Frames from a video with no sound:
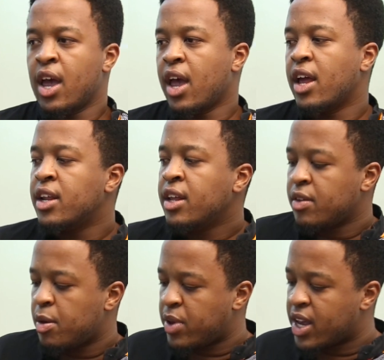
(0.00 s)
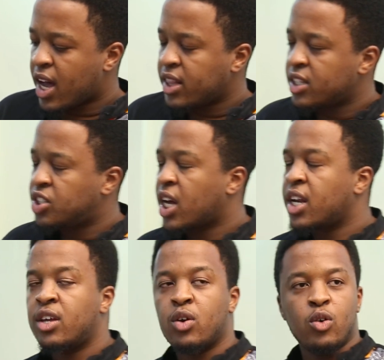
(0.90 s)
And he began the
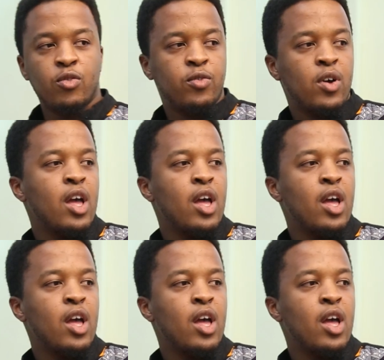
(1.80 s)
journey of